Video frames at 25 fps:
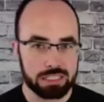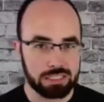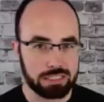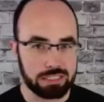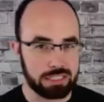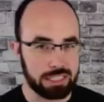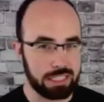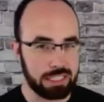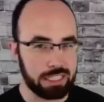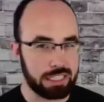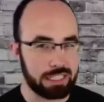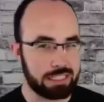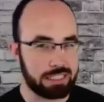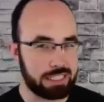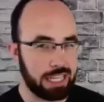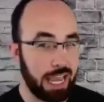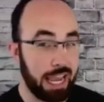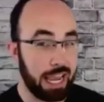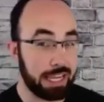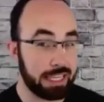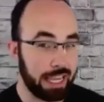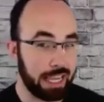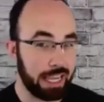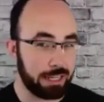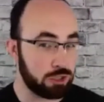did it
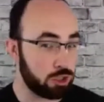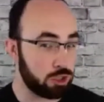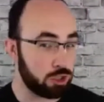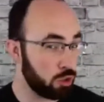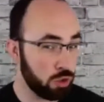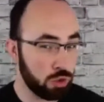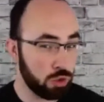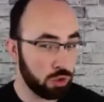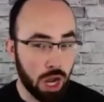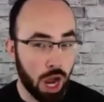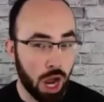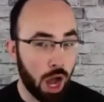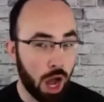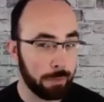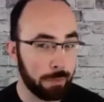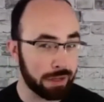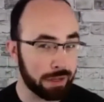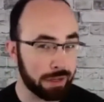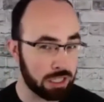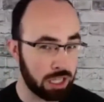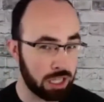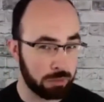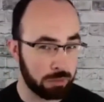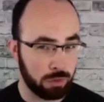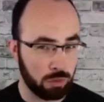take a two comma
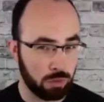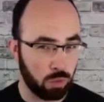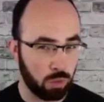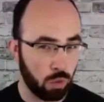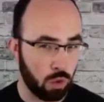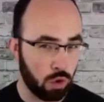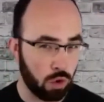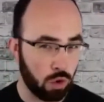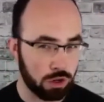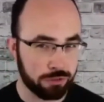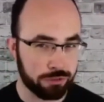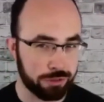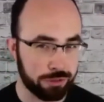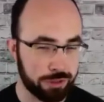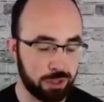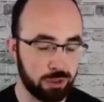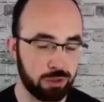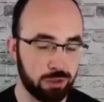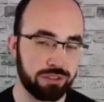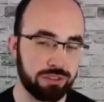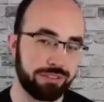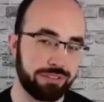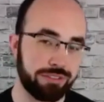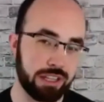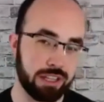club award for you
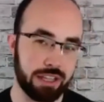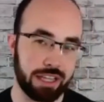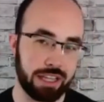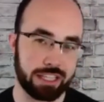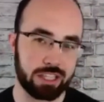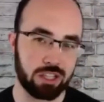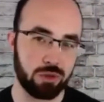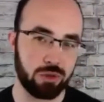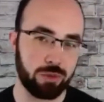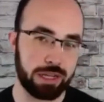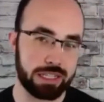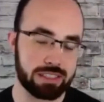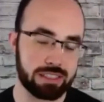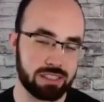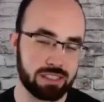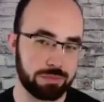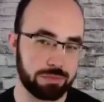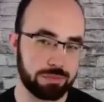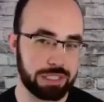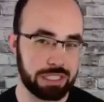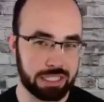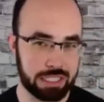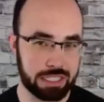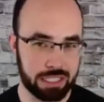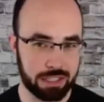to feel like you had
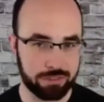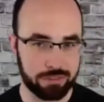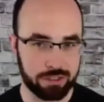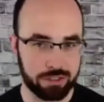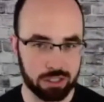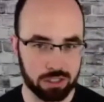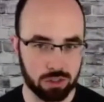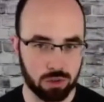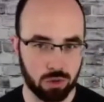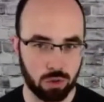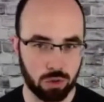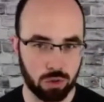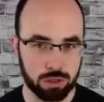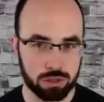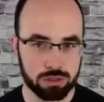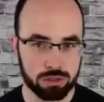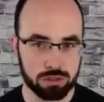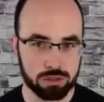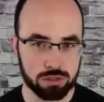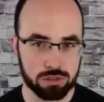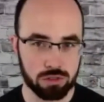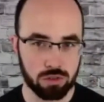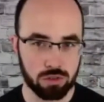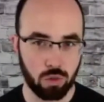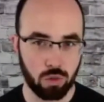something to give in a
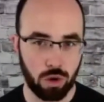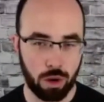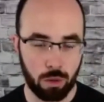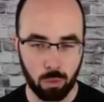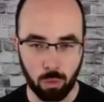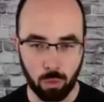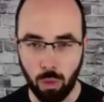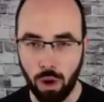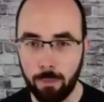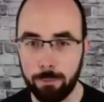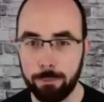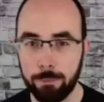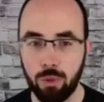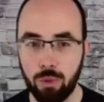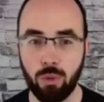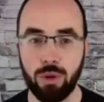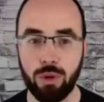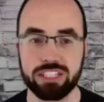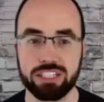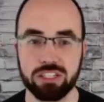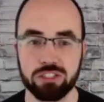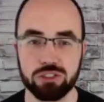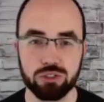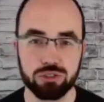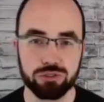course? At what
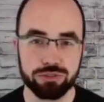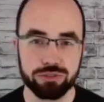point did you